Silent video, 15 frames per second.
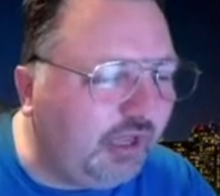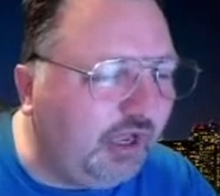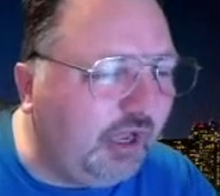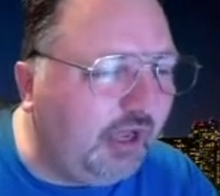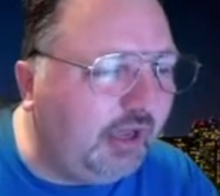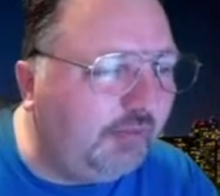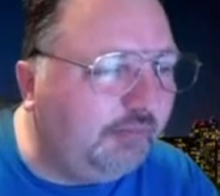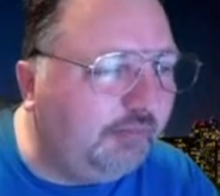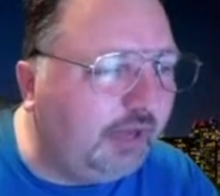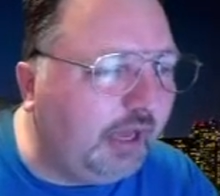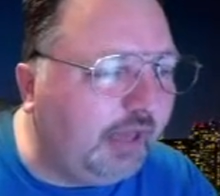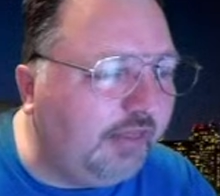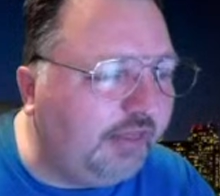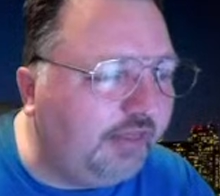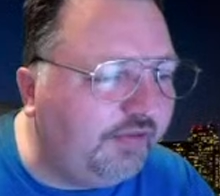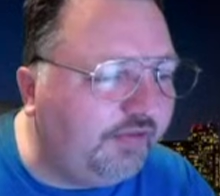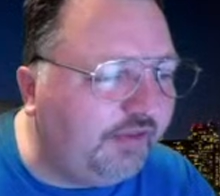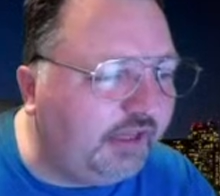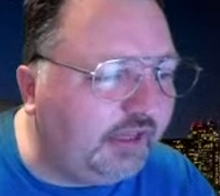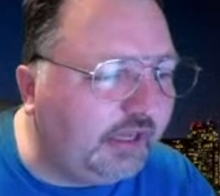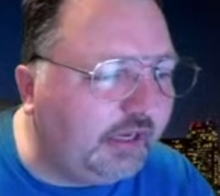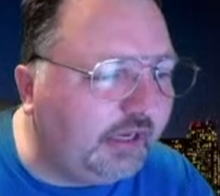I
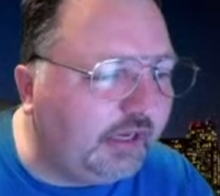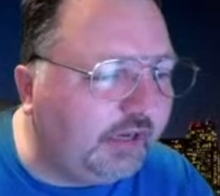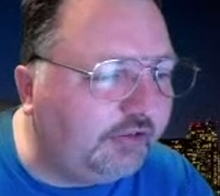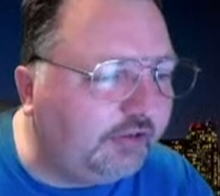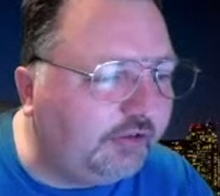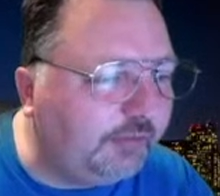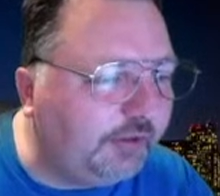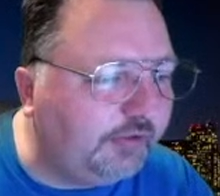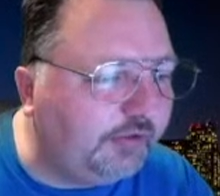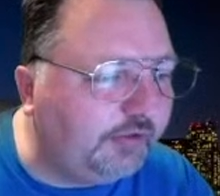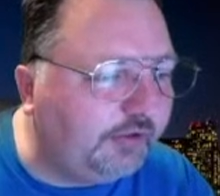feel like I just missed